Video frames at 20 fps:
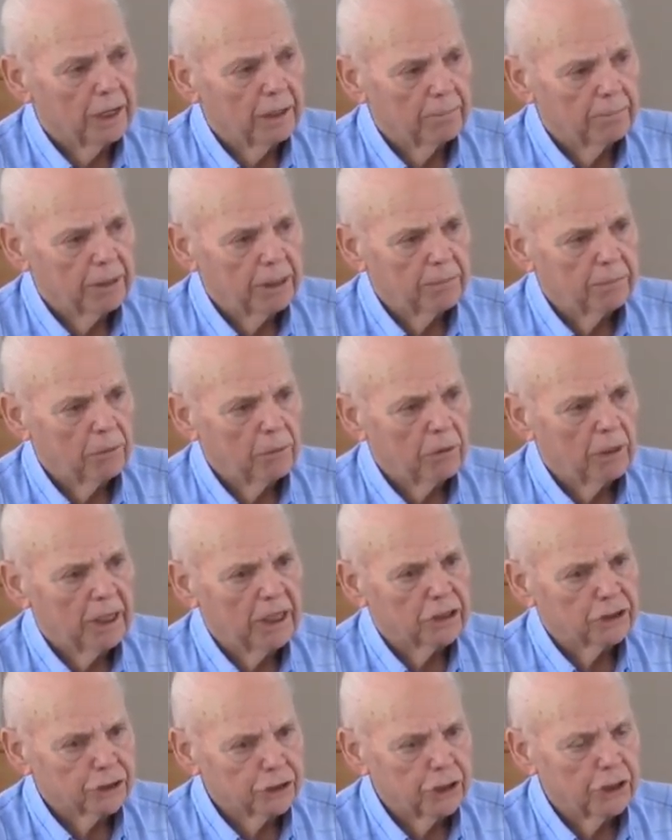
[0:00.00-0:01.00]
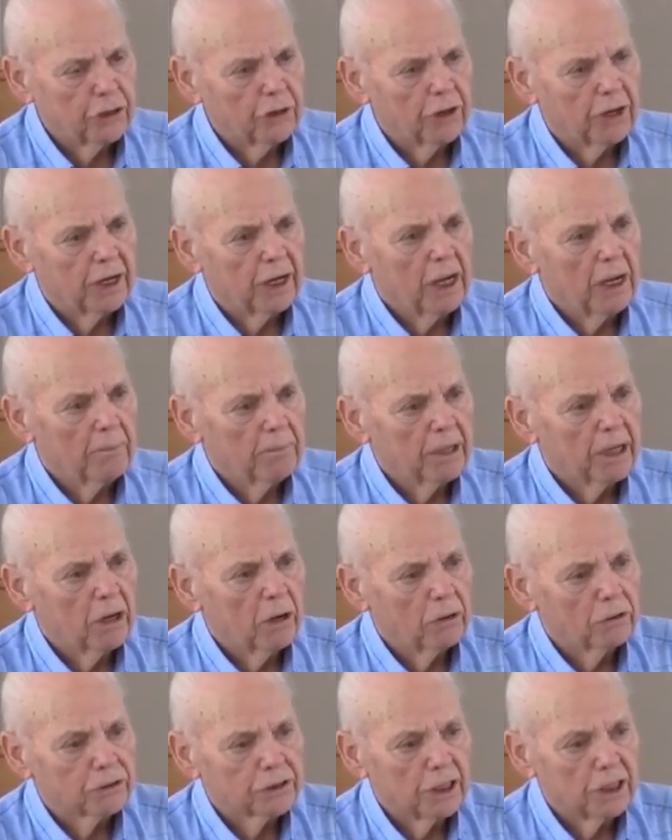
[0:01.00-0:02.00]
Amen. It's scary
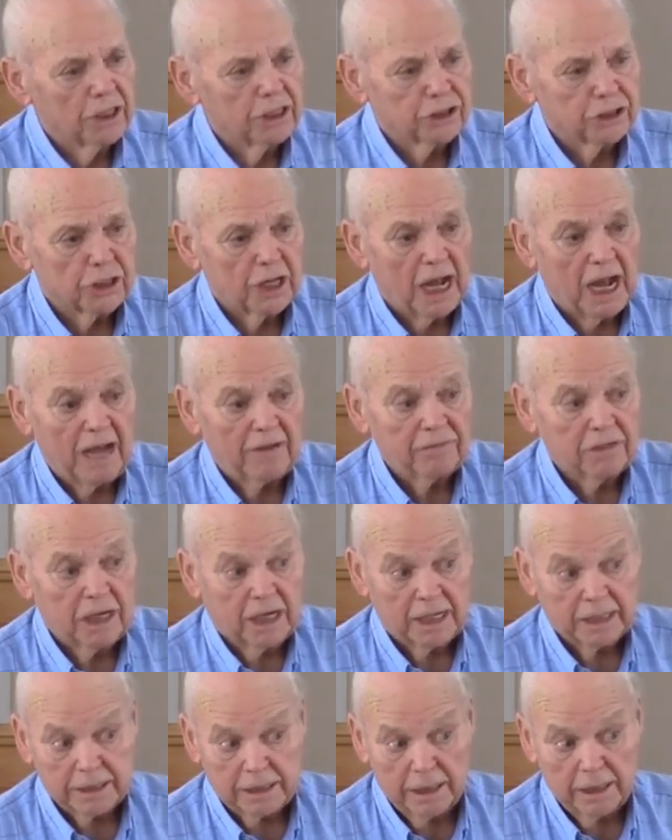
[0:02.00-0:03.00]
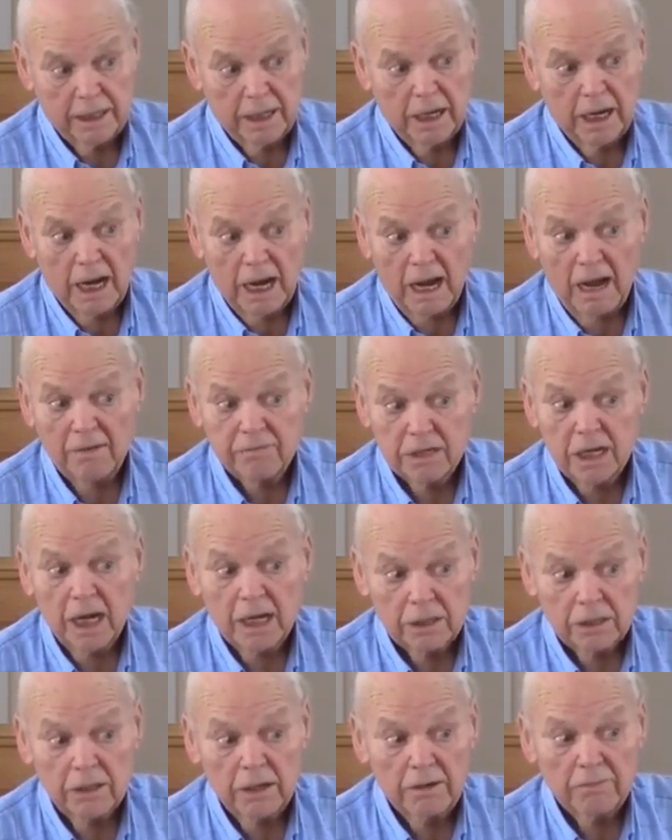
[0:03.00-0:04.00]
because, listen, I've got, I've
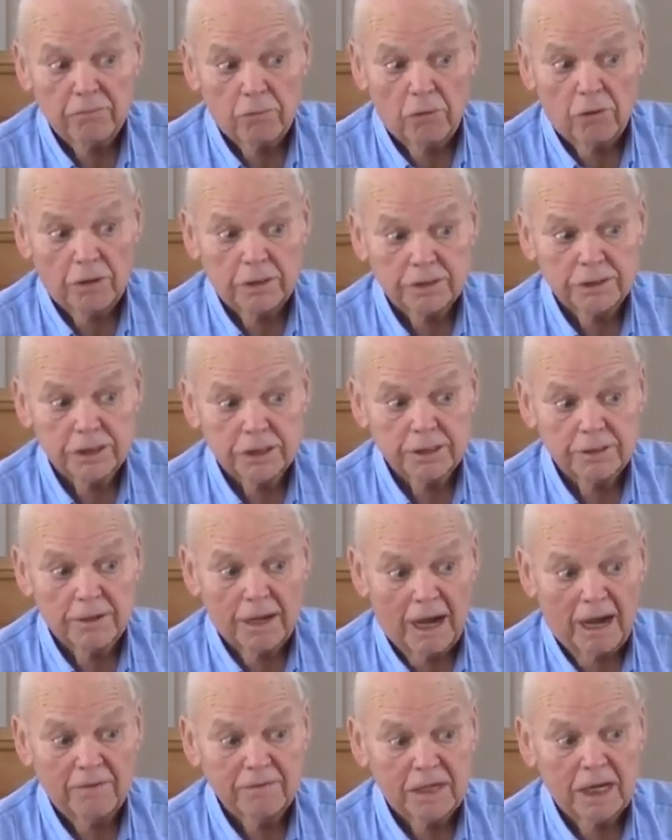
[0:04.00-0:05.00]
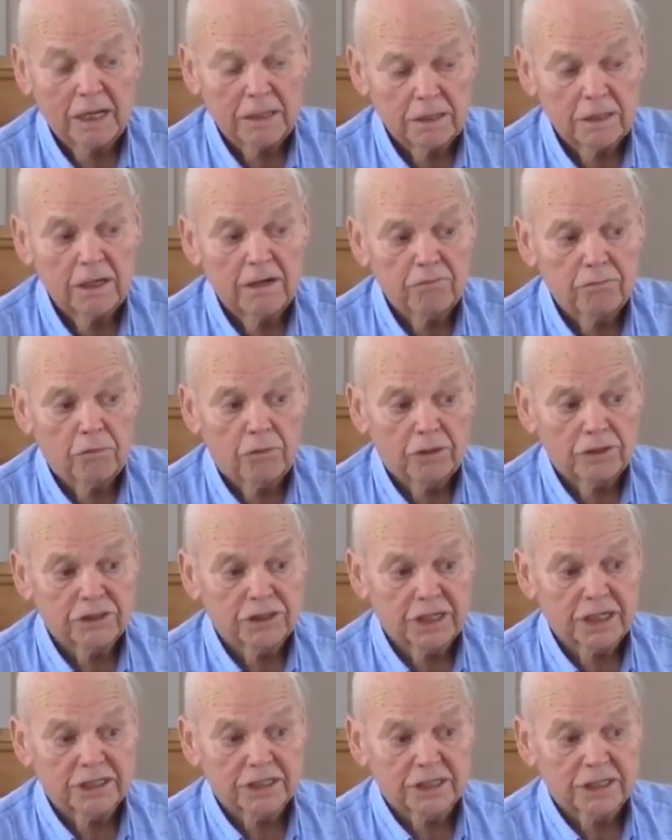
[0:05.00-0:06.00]
got loved ones, mm I've got loved ones
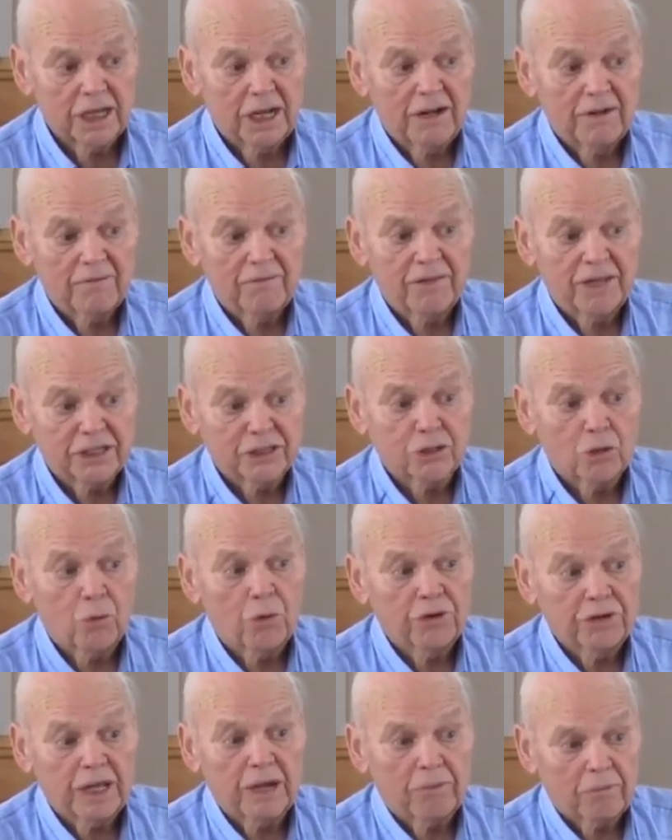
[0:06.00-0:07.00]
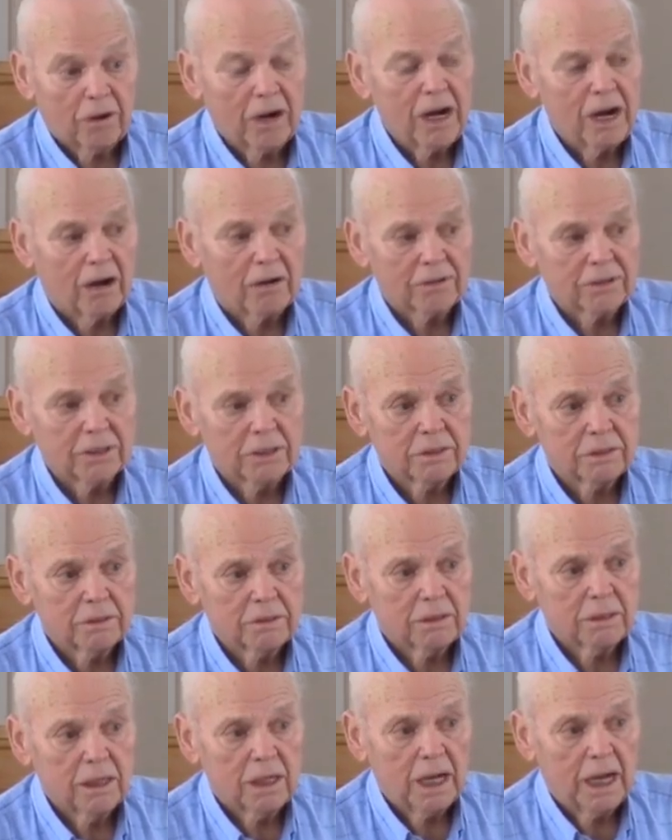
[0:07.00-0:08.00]
that's, that's going that route.
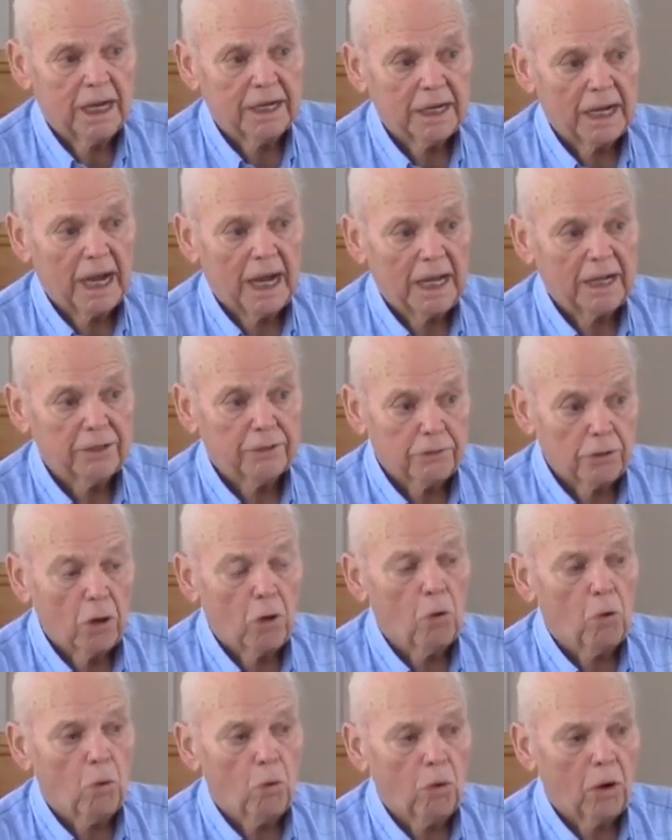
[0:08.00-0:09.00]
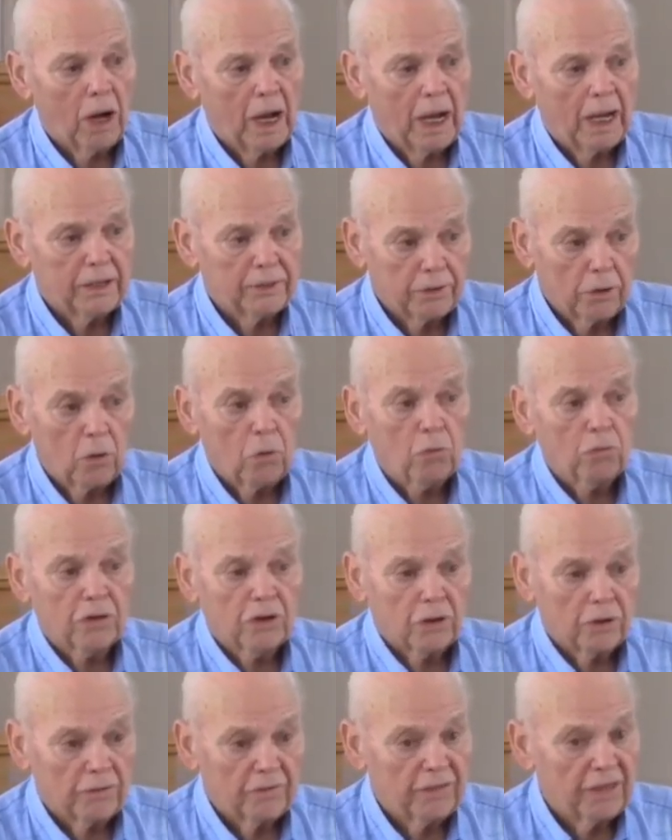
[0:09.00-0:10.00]
Mm-hmm. And I know, I know
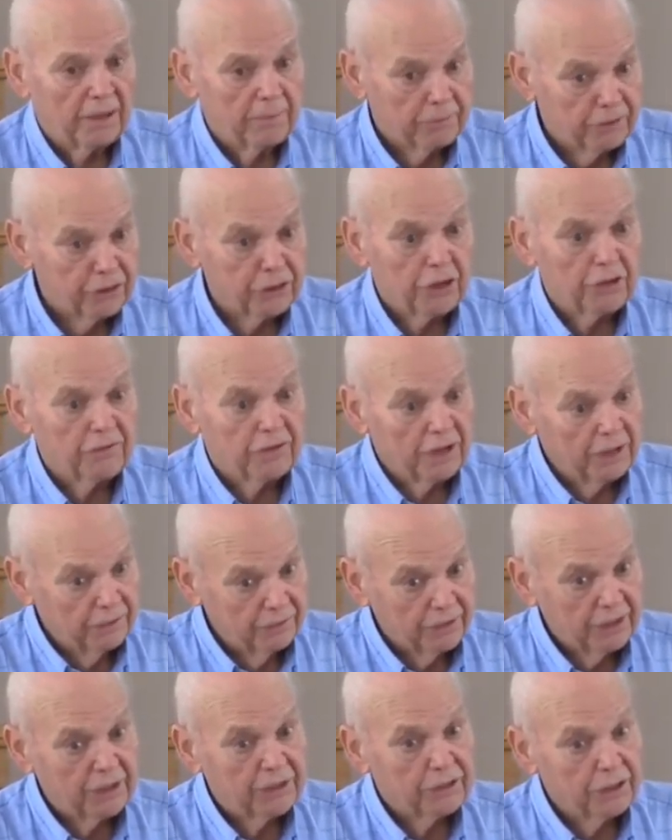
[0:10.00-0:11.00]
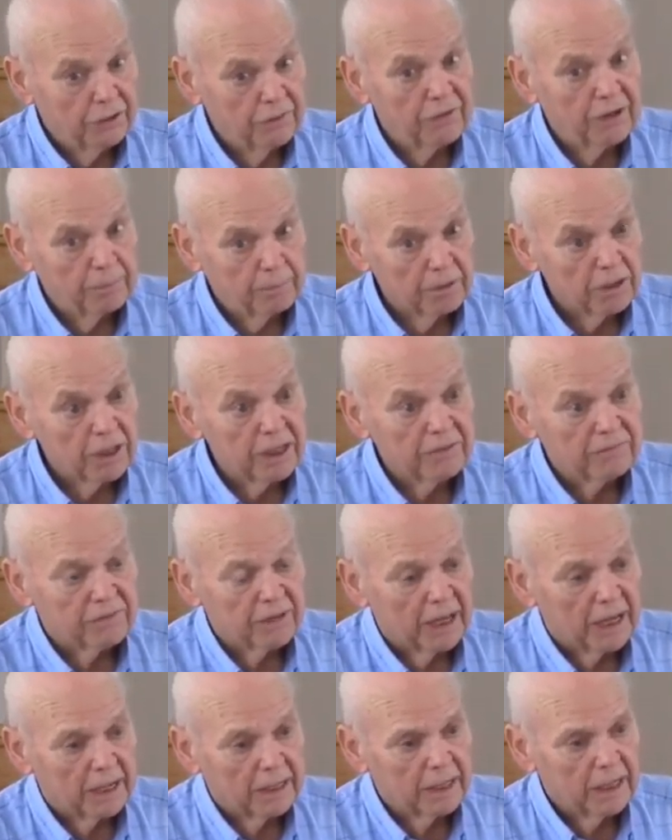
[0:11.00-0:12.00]
they're, they, they, they, they believe
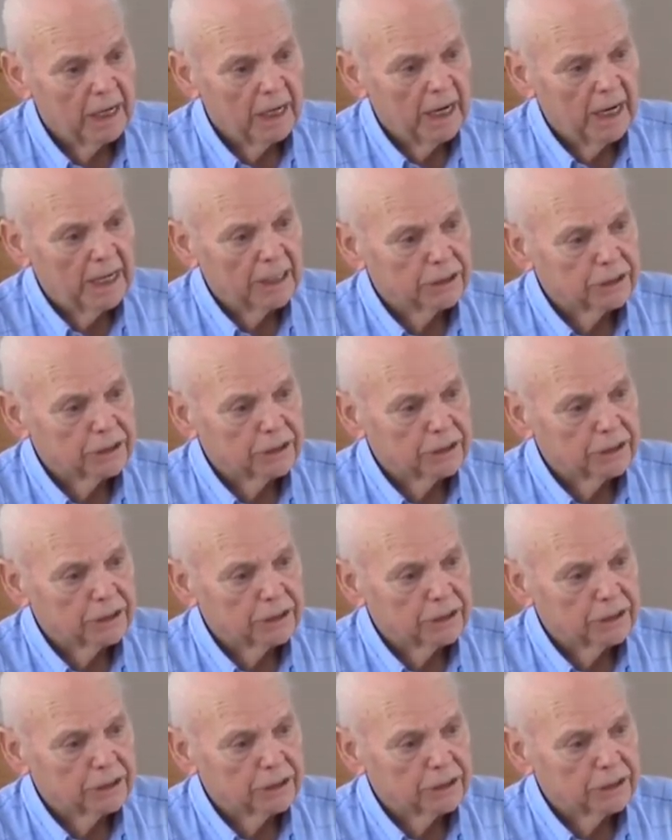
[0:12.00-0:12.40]
that. And mm.